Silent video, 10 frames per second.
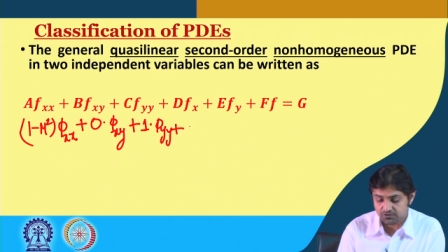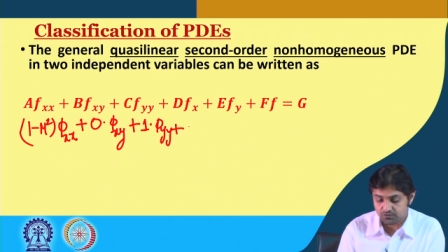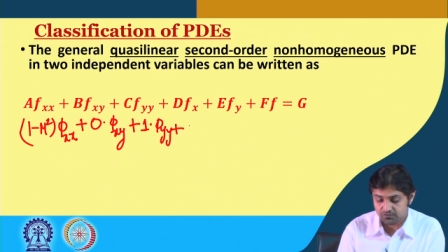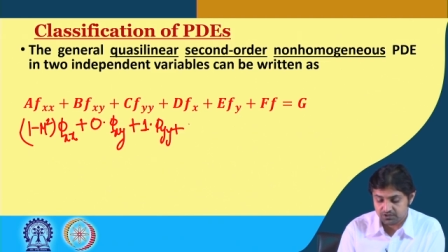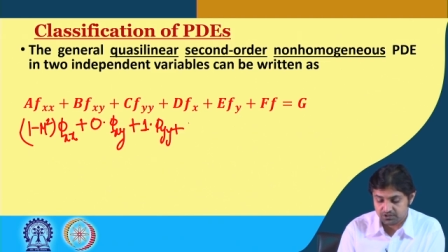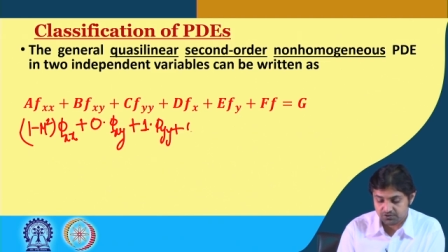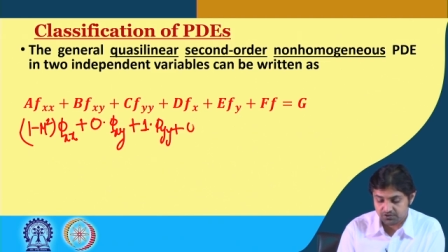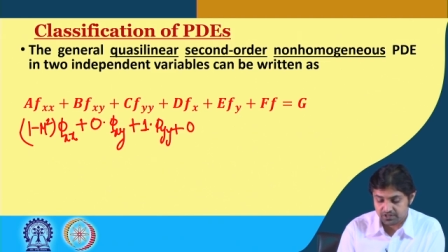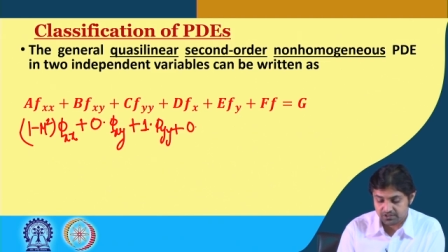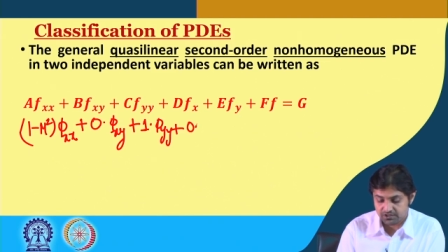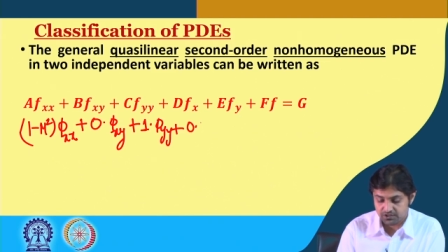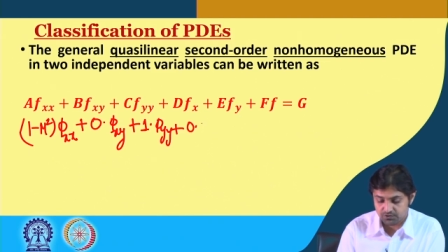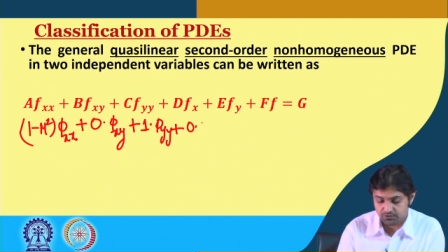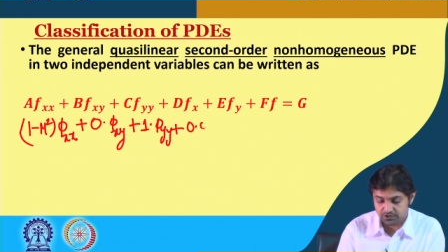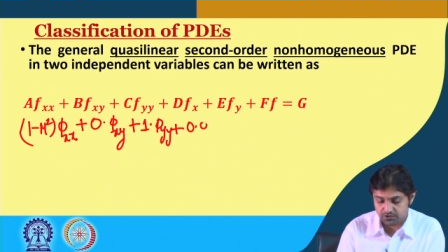So, we just write
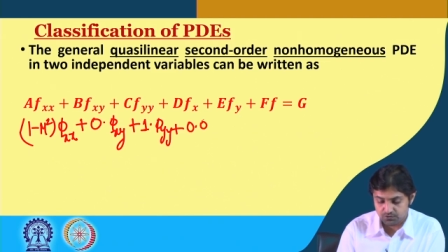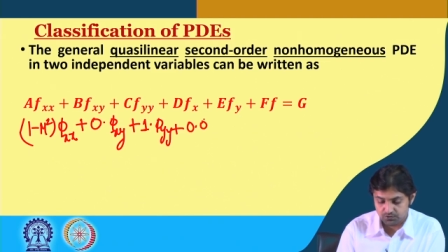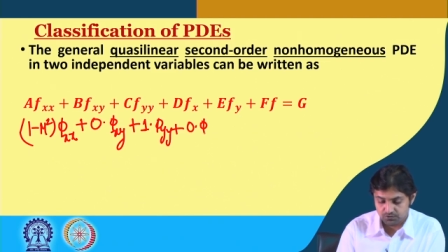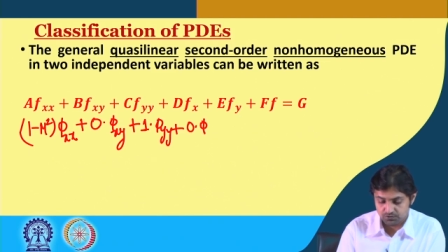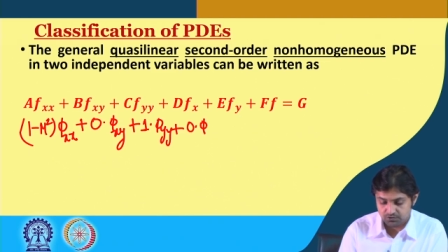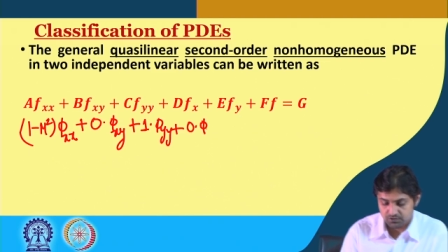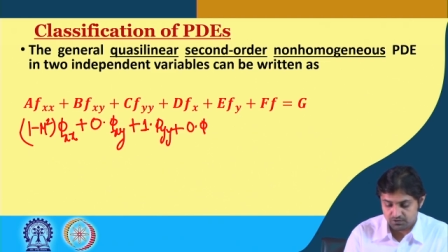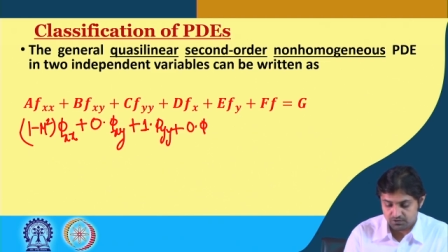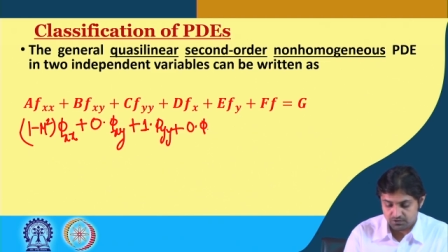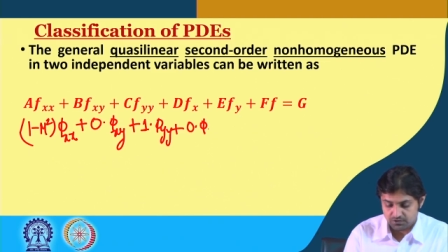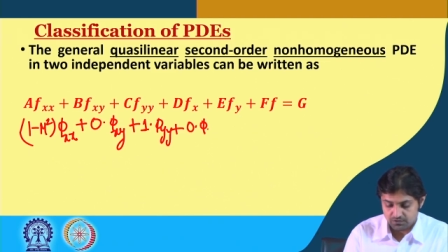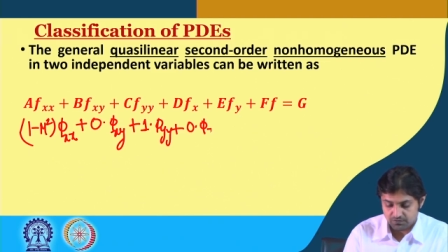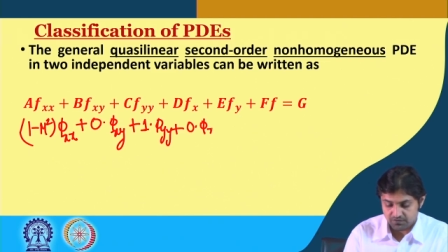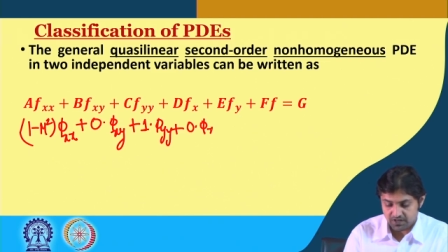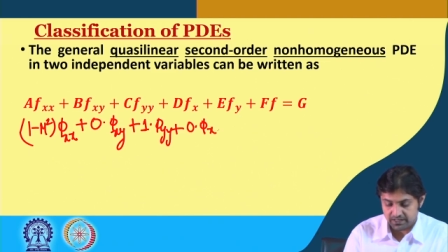0 into
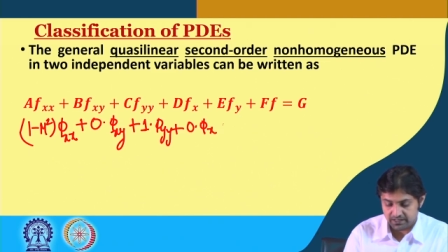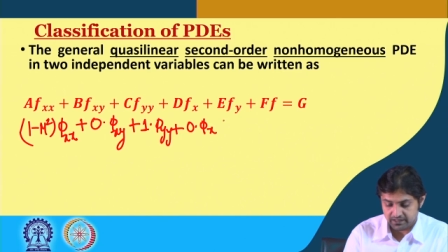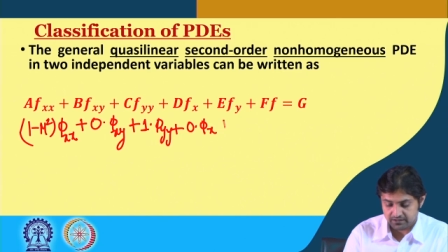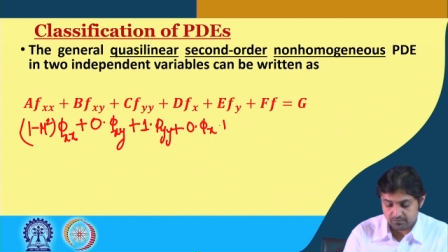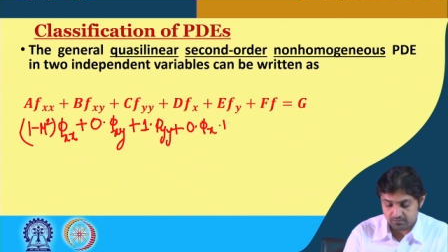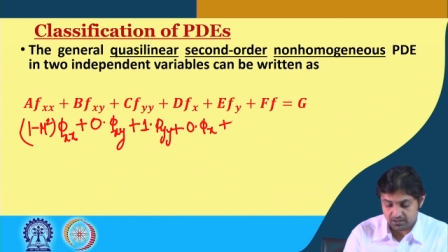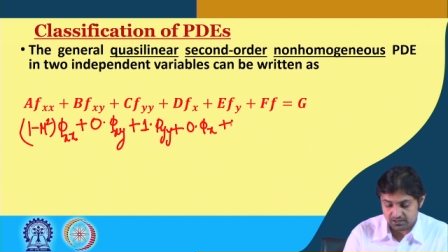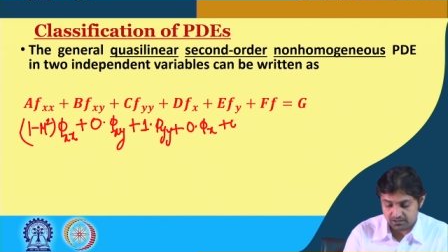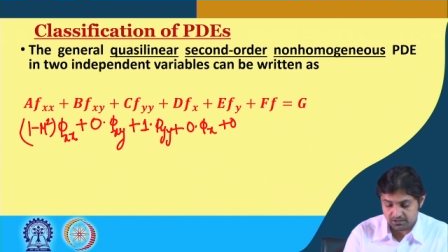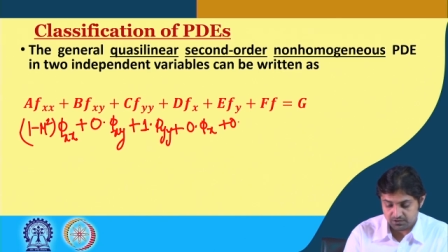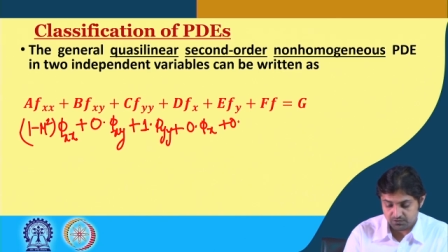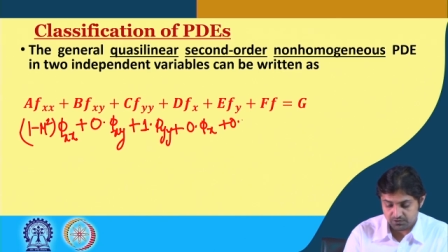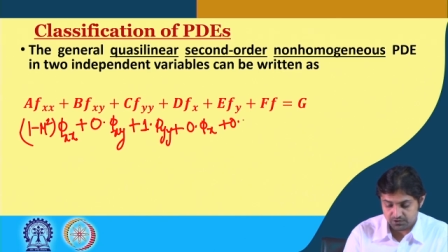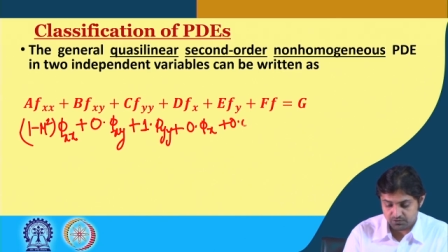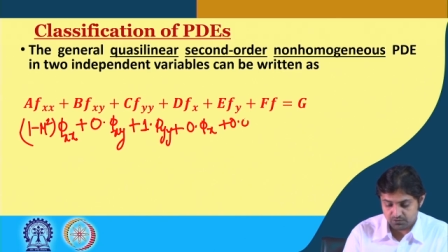phi x plus 0
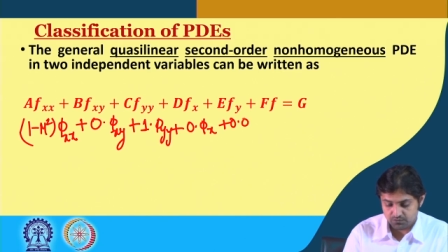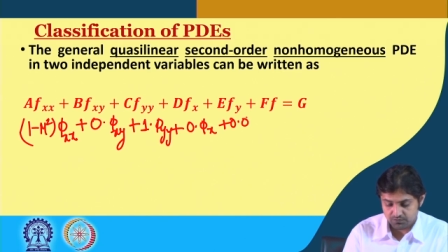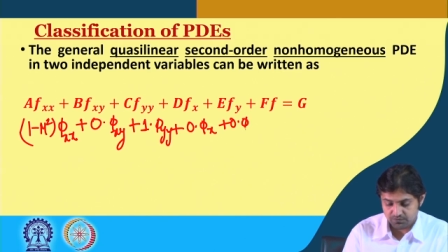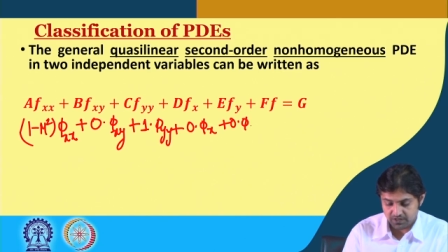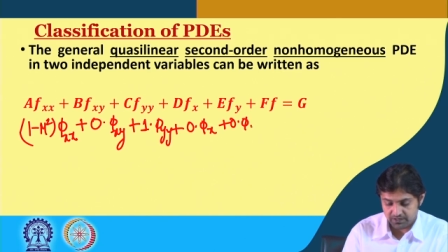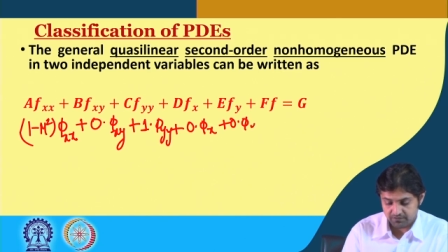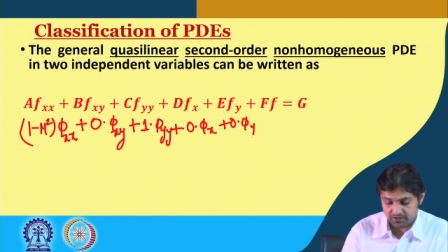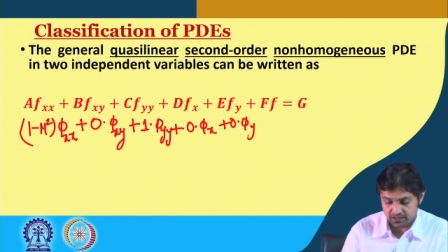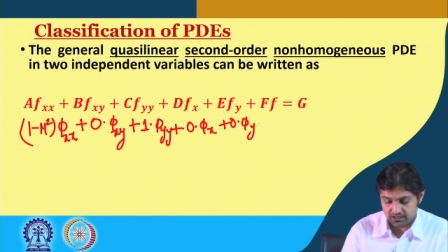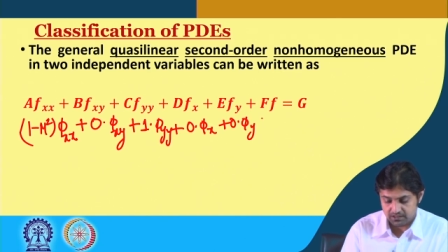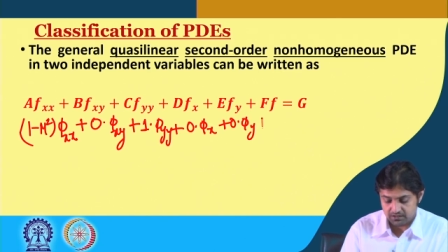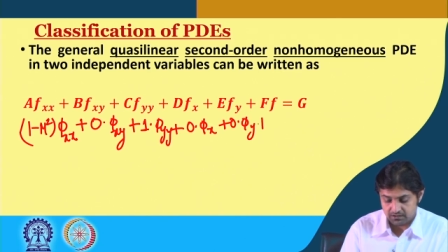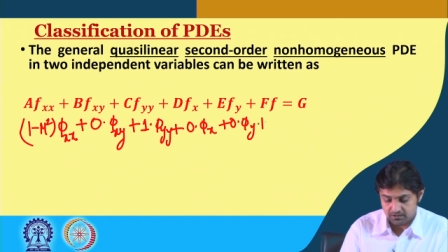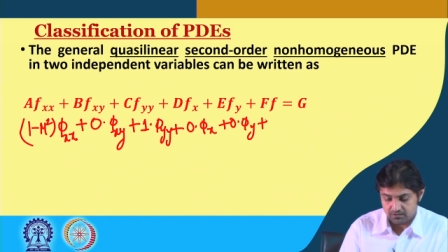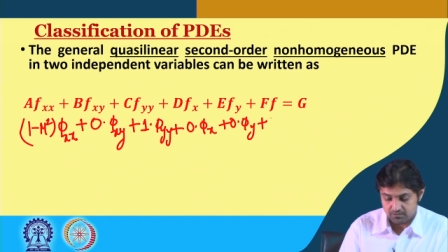into phi y
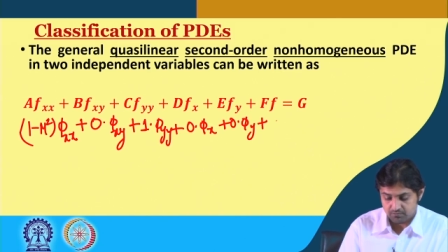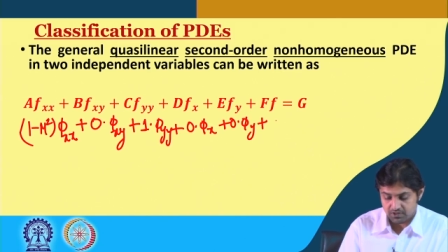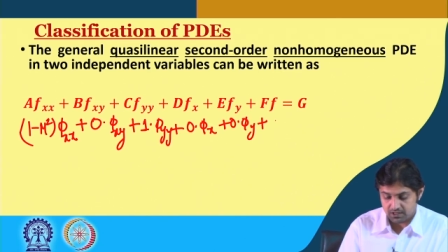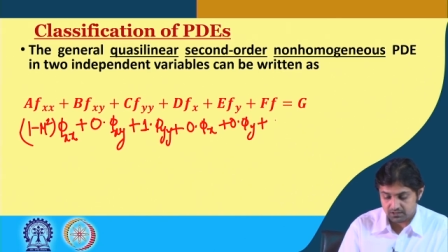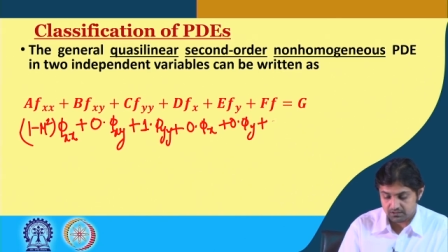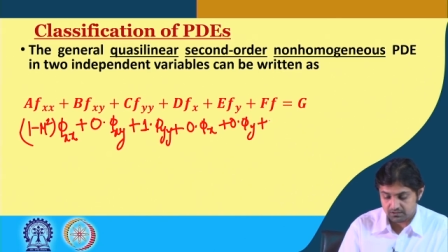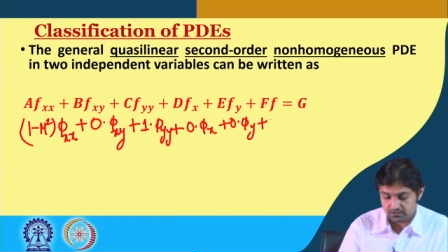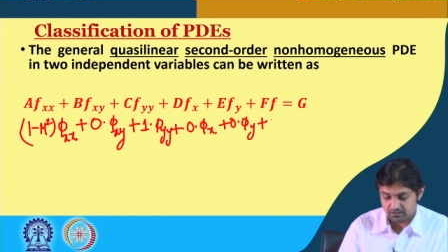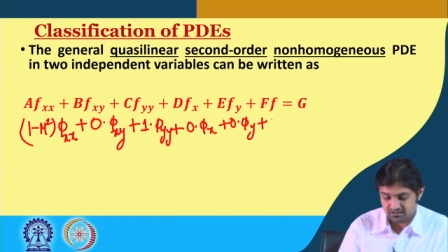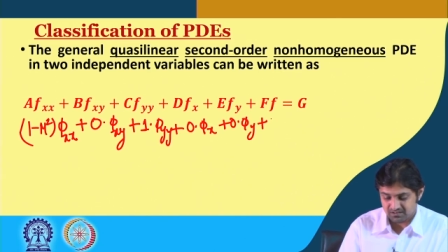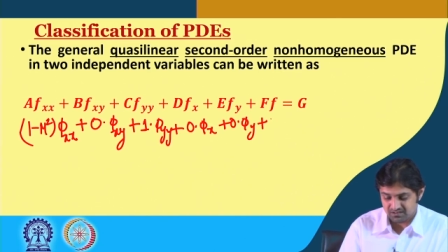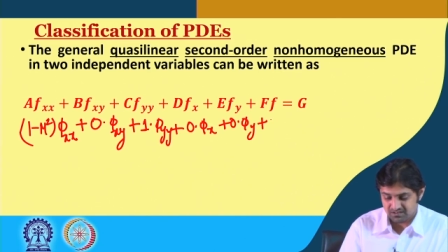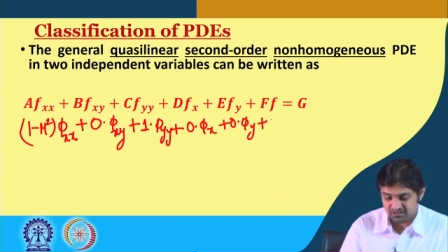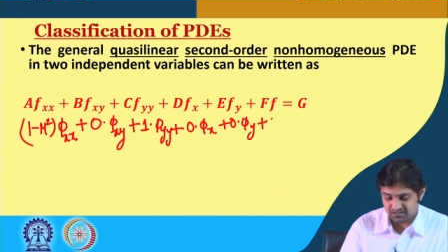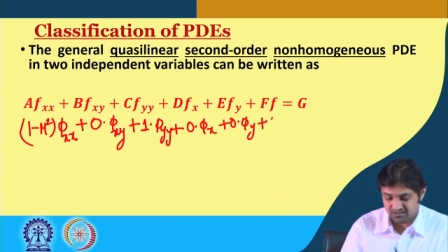plus
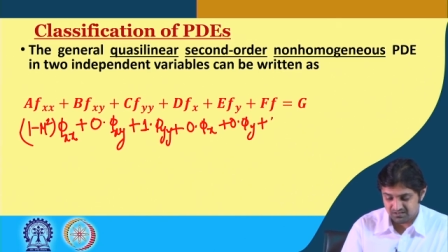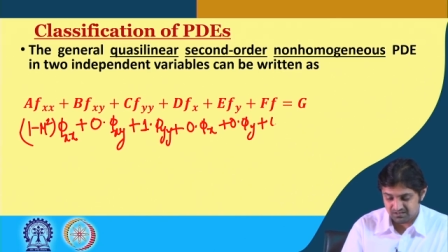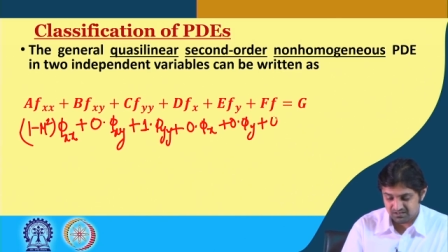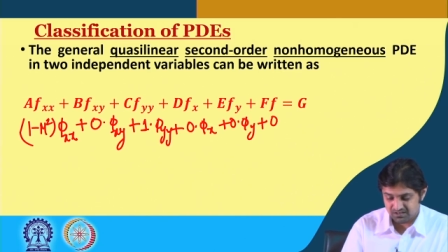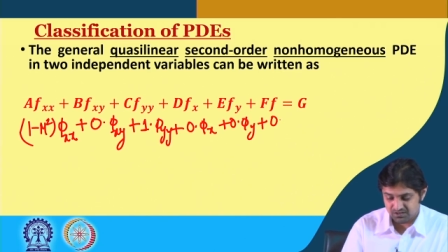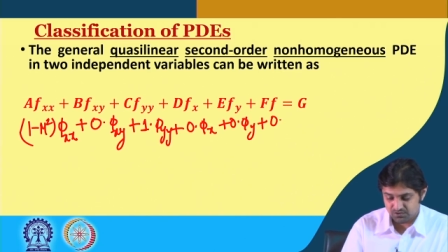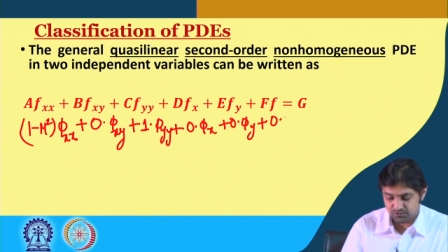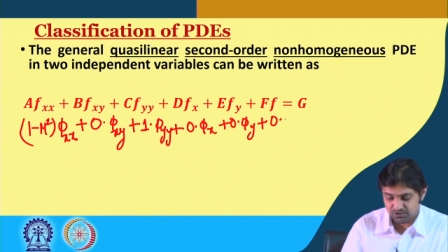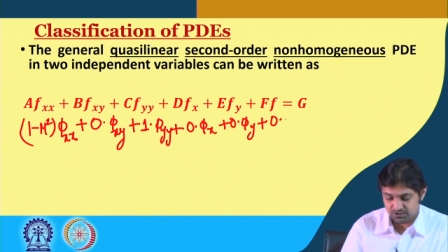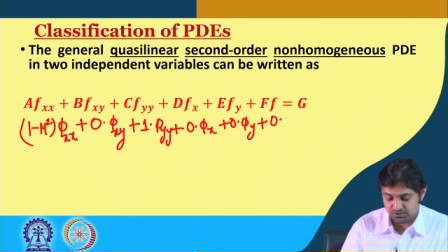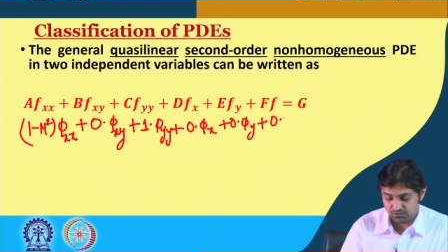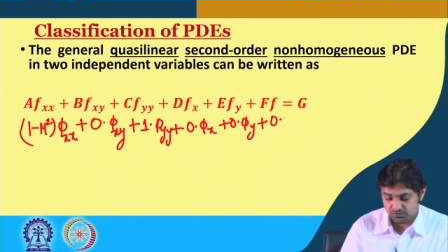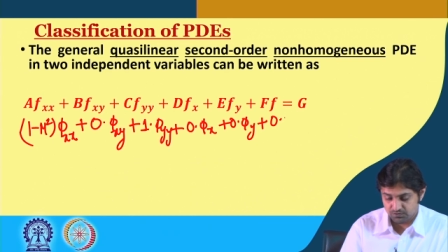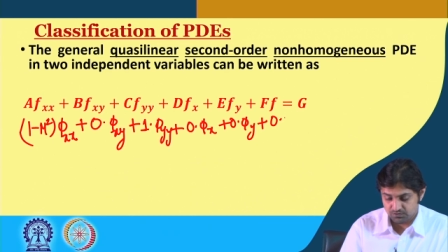0 into